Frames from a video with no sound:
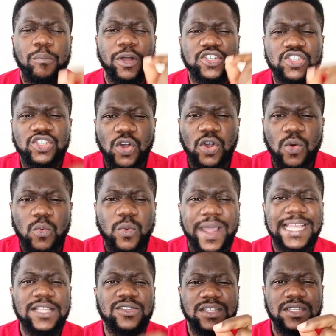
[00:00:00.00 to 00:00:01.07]
But
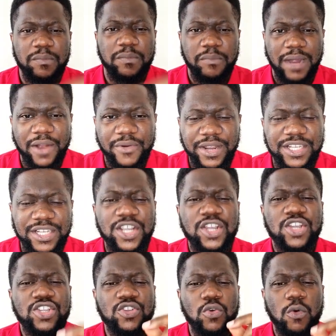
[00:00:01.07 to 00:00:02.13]
somewhere into the marriage,
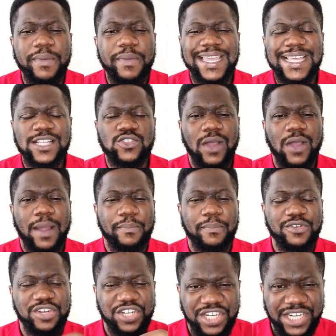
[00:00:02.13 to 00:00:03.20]
you will begin to
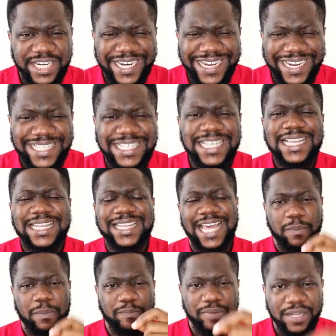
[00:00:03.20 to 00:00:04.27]
appreciate
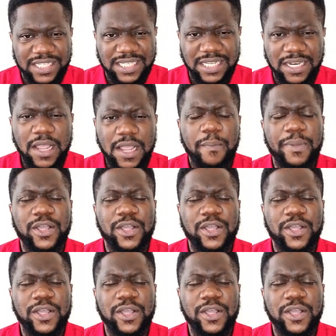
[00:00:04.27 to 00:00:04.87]
that person